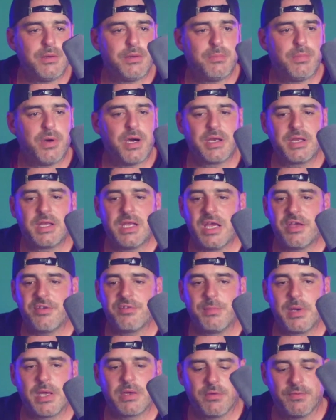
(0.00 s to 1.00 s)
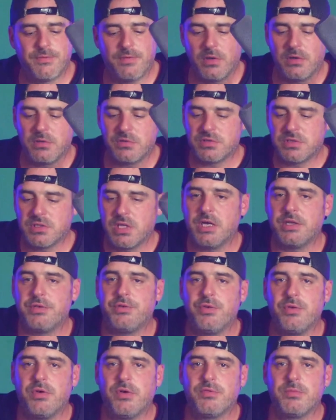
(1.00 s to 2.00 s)
podcast microphones. Got
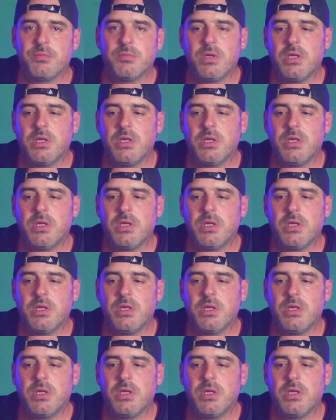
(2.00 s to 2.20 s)
2 of them.